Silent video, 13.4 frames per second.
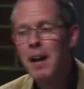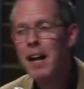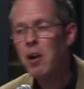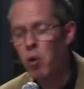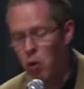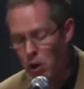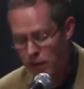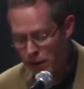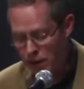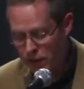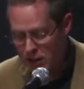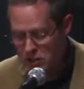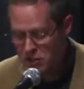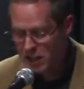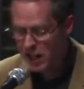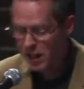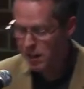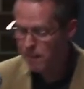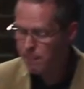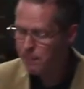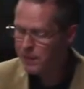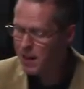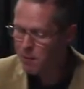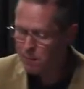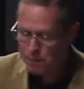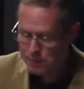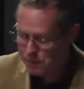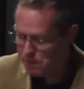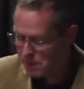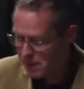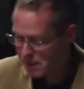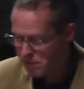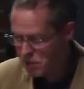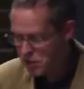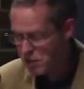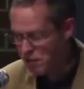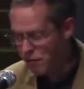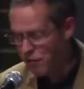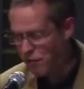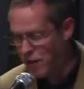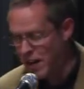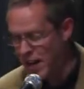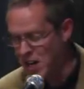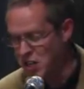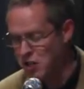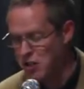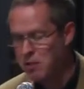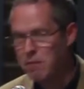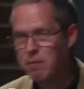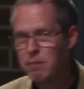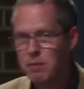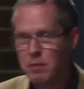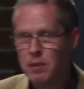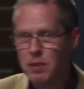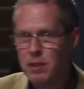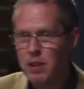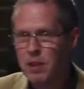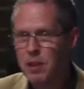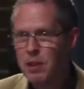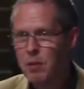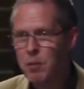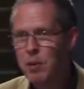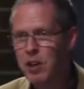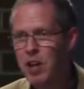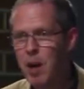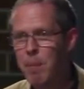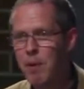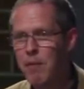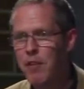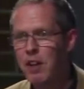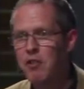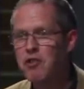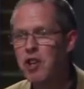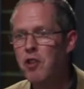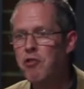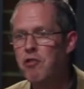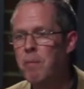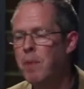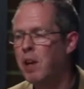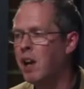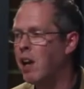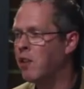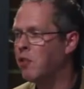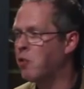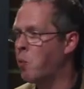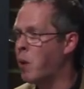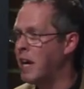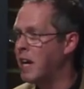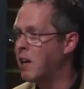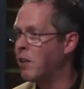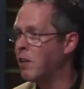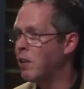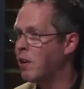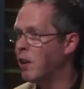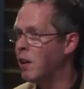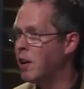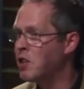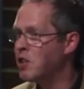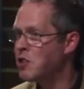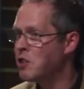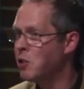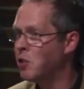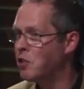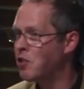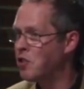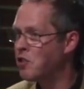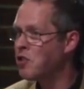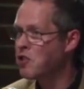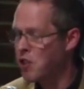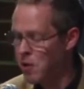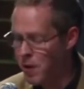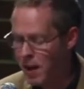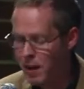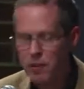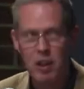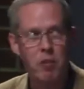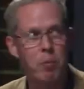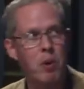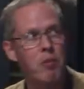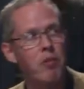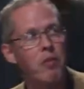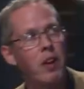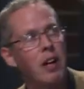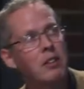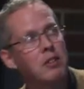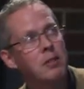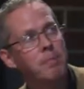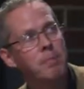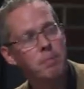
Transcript: And all of it fits together. Now, I'm just going to finish with a couple of things just from the last week. I just thought just to show you how things move fast.